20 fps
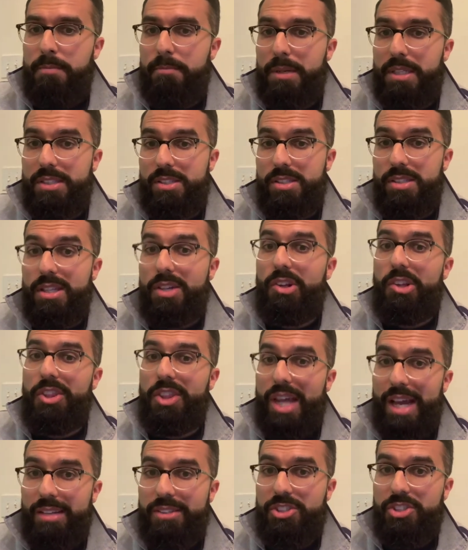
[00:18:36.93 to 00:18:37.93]
But still,
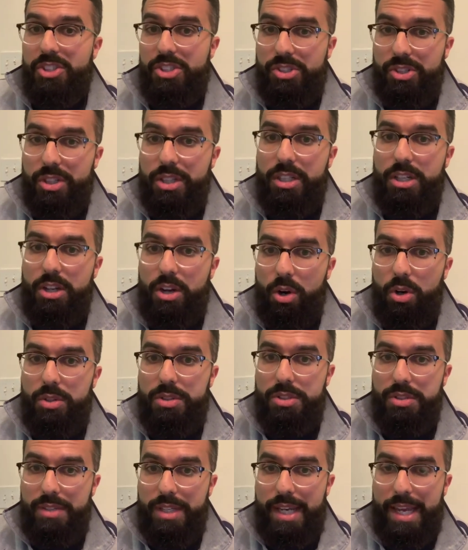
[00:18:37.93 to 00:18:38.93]
that should go
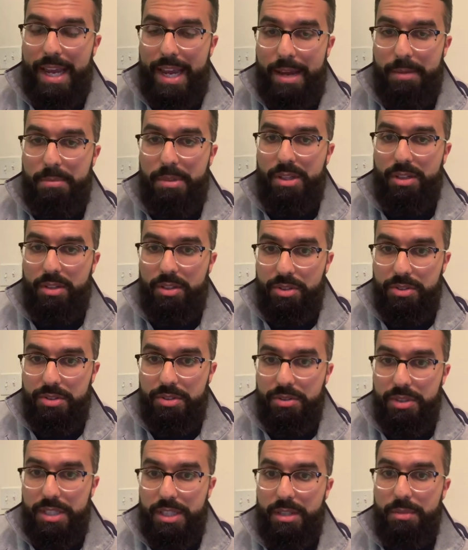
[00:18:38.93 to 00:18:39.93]
to the ampulla of the
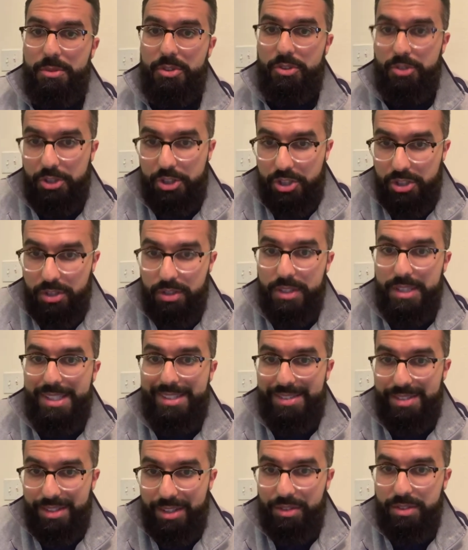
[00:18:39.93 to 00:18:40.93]
duodenum. You should
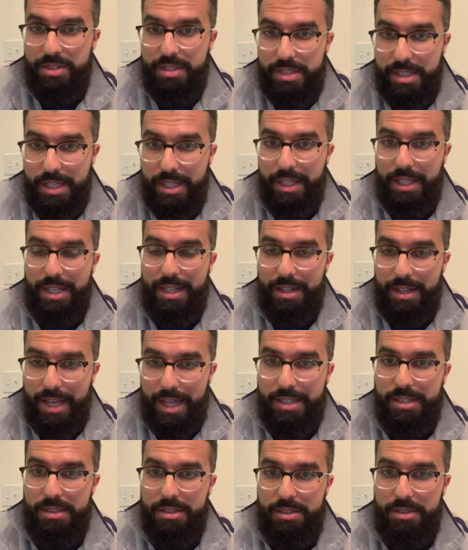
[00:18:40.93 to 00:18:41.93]
still see it
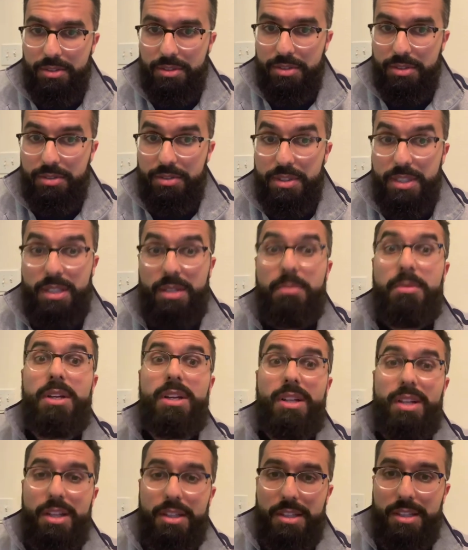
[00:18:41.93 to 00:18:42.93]
connect into the duodenum.
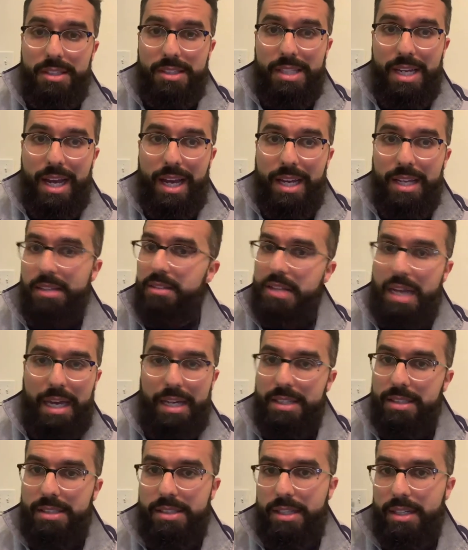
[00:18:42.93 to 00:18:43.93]
This guy, I
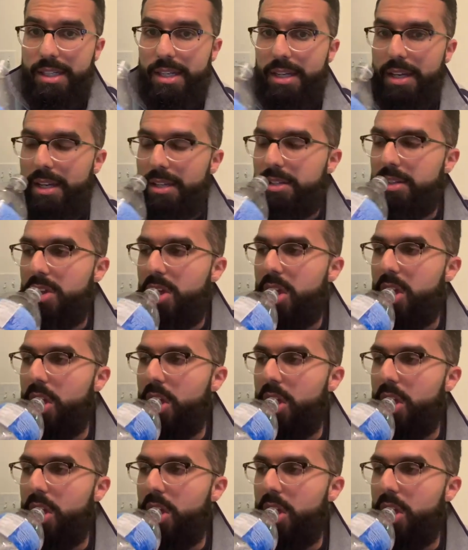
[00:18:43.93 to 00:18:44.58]
didn't see it connect.